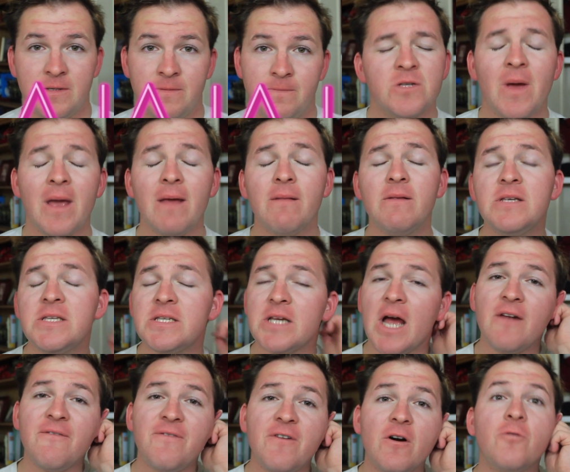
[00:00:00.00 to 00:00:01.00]
So Hailee
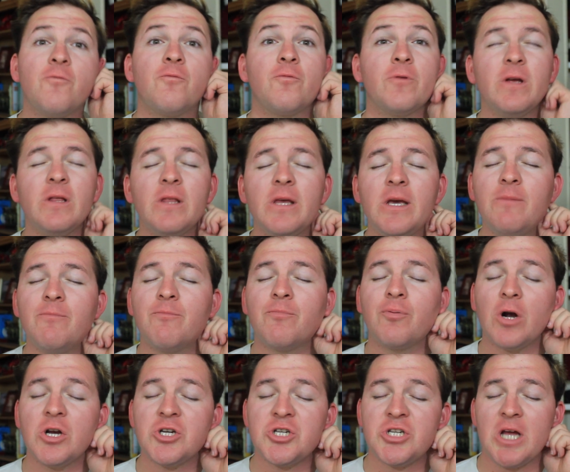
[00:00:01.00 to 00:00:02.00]
Steinfeld really
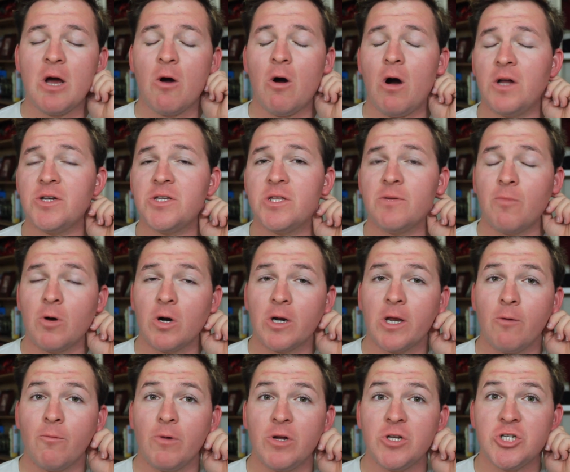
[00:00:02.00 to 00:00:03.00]
brushed out onto the
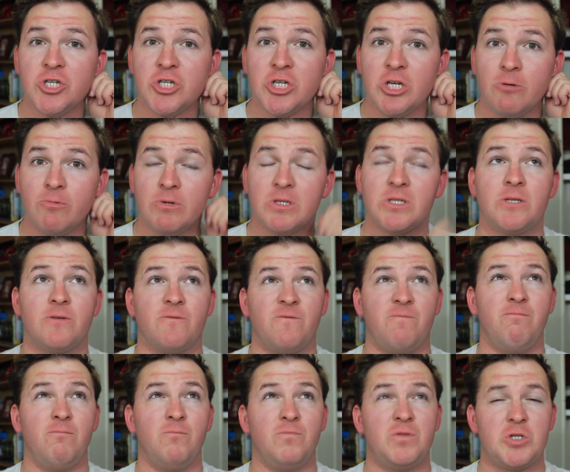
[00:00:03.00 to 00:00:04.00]
market when she was
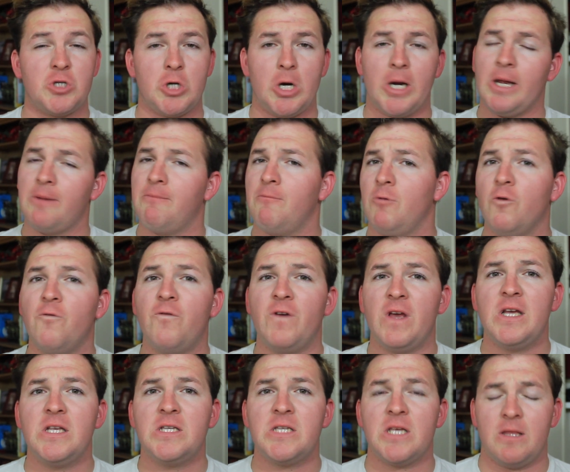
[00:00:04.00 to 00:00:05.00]
starring in
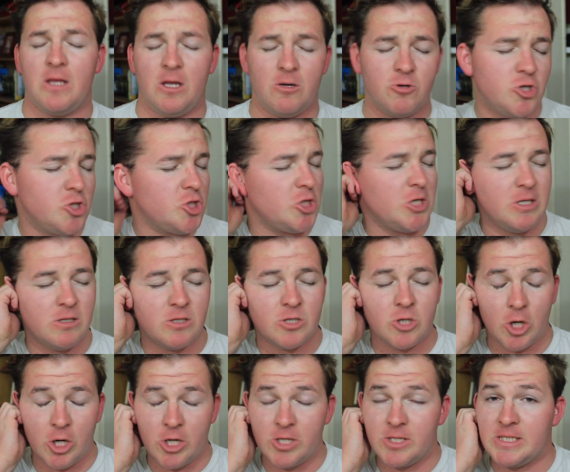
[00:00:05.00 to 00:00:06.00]
movies, and then she
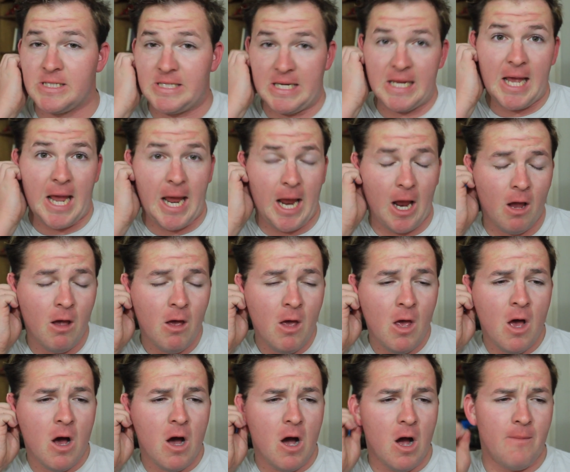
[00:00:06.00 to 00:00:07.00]
started singing,
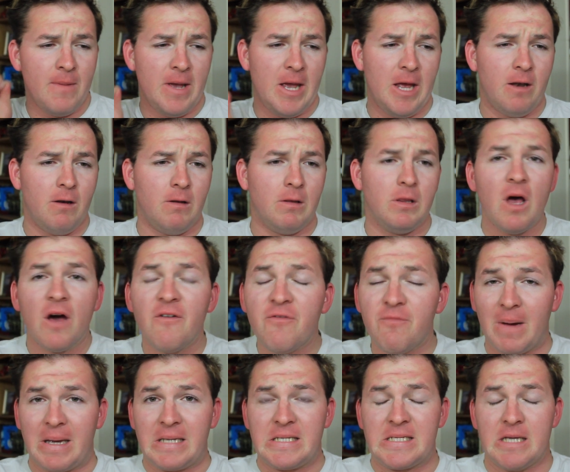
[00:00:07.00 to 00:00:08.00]
and
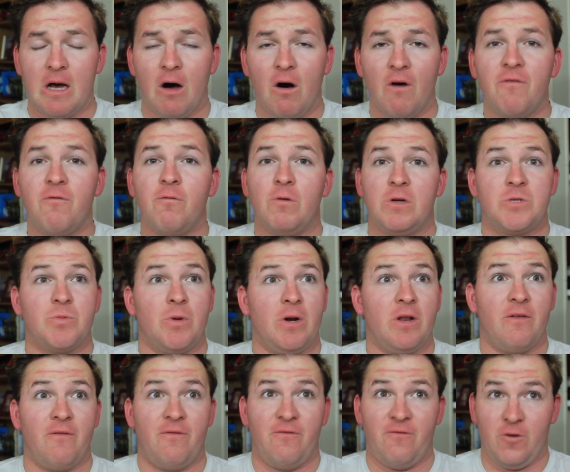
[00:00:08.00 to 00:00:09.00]
Love Myself was
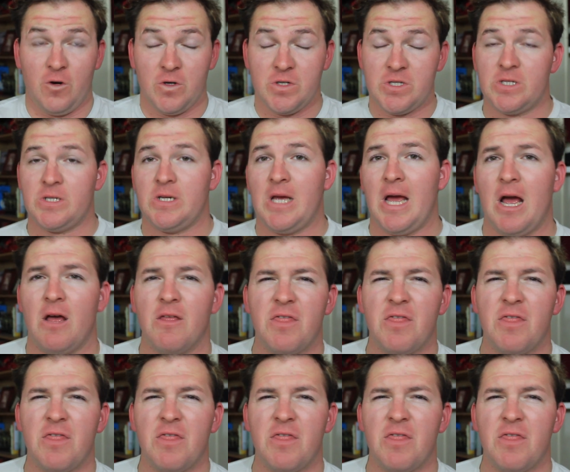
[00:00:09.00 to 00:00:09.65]
one of the first